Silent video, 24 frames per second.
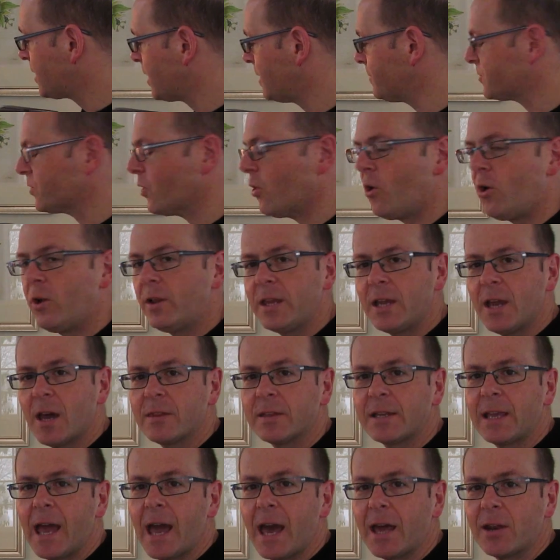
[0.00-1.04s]
comes all the
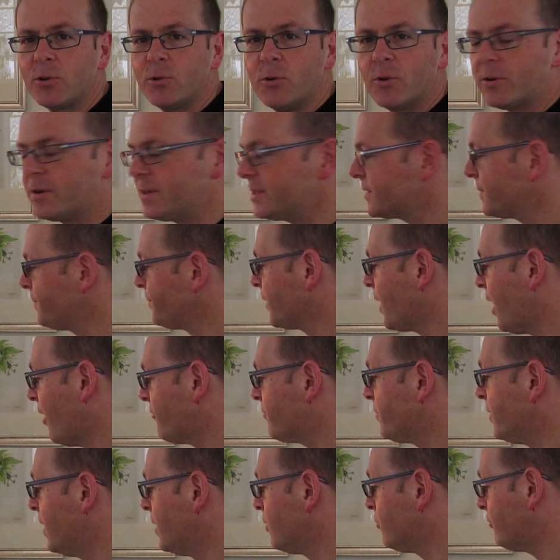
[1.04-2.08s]
other categories
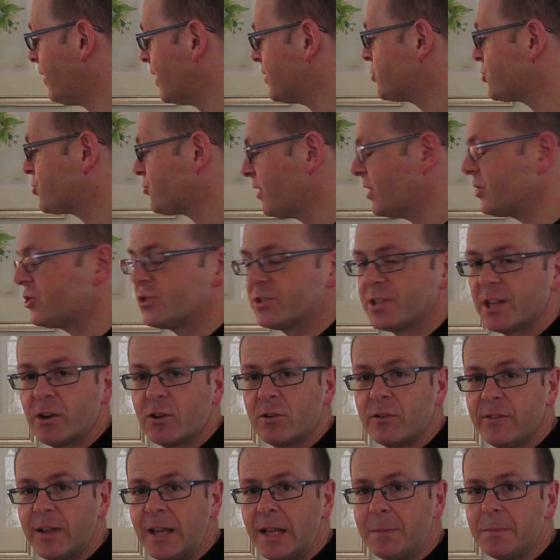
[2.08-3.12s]
of registrations that are
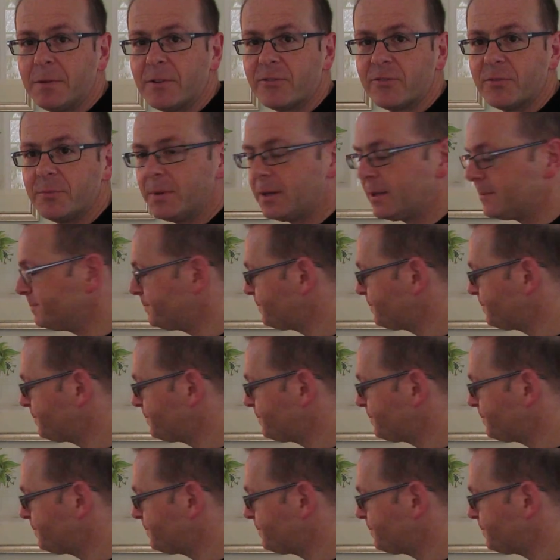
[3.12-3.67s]
available for me.